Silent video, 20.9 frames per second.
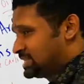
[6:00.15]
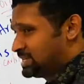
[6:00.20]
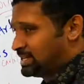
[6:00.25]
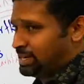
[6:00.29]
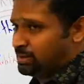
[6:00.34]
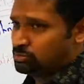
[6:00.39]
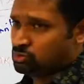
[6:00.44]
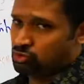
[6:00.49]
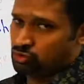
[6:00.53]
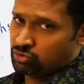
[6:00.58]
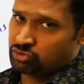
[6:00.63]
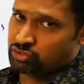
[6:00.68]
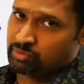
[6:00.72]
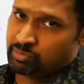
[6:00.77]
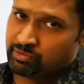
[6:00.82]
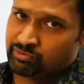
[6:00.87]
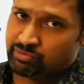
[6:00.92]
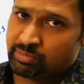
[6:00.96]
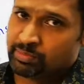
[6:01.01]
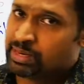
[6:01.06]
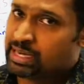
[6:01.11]
cramps you should
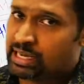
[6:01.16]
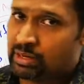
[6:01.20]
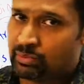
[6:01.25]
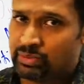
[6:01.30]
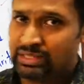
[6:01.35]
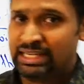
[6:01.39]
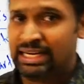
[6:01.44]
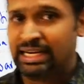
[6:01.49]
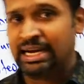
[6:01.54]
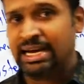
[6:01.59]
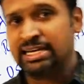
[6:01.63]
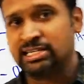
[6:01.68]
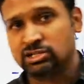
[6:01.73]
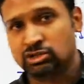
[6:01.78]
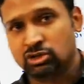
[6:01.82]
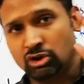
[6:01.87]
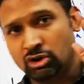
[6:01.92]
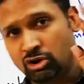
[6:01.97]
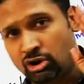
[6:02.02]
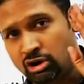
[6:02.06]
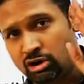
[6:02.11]
be familiar with. Like guys,
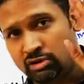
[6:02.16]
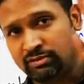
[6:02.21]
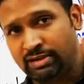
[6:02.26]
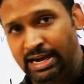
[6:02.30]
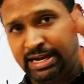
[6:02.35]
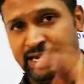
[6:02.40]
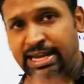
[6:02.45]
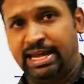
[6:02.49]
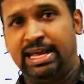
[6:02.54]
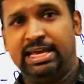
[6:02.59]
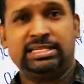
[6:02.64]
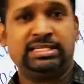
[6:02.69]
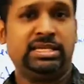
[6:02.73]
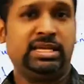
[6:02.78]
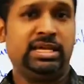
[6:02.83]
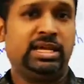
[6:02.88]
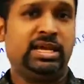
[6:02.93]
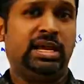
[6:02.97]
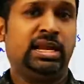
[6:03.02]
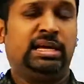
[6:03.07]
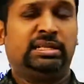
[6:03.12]
got a lot of lactic
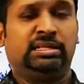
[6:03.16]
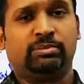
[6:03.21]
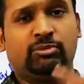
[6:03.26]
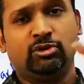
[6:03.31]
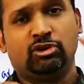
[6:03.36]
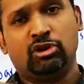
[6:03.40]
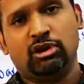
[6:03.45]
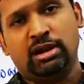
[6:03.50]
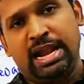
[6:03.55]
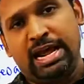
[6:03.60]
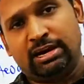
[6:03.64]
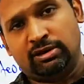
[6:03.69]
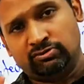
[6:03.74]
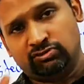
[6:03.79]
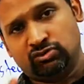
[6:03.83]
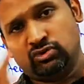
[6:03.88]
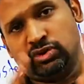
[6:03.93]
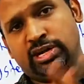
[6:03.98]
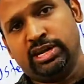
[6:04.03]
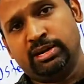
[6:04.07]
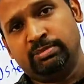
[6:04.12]
acid, got lack of
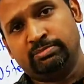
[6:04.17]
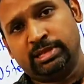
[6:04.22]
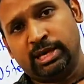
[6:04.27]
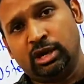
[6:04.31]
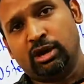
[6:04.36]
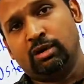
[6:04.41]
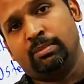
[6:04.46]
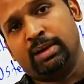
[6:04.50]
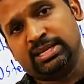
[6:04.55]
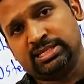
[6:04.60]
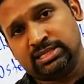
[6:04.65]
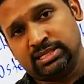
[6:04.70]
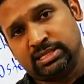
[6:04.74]
sodium, and got muscle